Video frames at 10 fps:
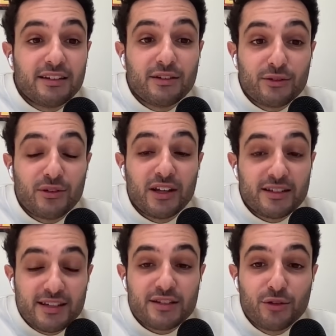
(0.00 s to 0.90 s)
So they
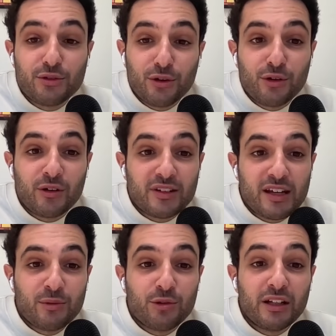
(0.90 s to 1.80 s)
assessed the turnaround
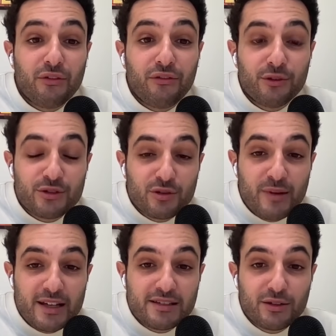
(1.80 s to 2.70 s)
time during the first
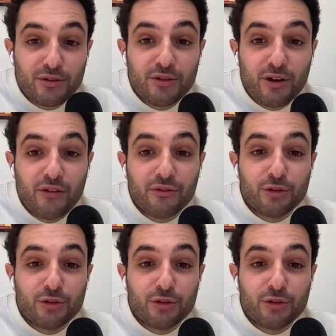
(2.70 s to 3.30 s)
semester of